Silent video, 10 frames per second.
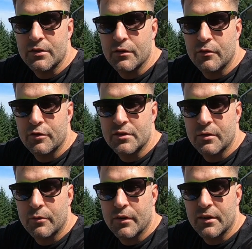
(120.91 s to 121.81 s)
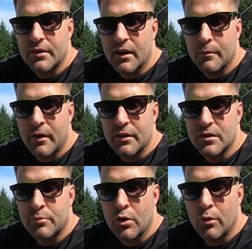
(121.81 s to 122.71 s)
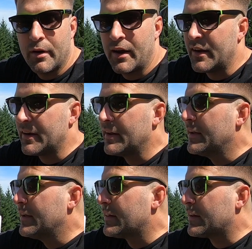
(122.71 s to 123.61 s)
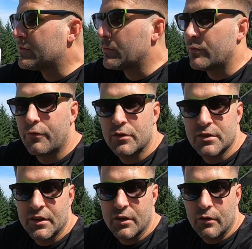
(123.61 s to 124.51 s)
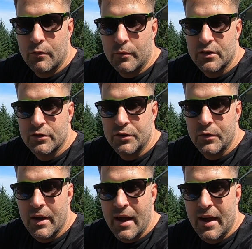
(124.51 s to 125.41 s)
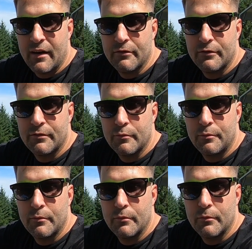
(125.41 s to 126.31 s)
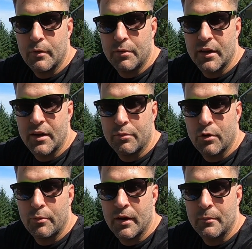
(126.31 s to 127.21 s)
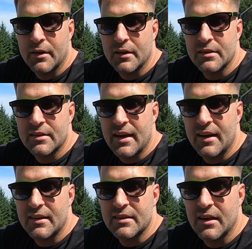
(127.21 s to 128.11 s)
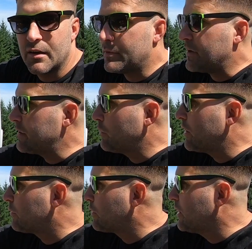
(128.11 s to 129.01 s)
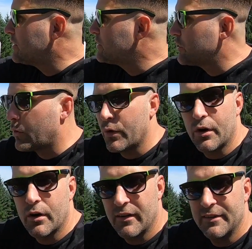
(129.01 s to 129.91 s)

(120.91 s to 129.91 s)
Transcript: so the first thing we're going to talk about is propane. That's the first thing you're going to make sure you have plenty of propane, because that is going to be what runs your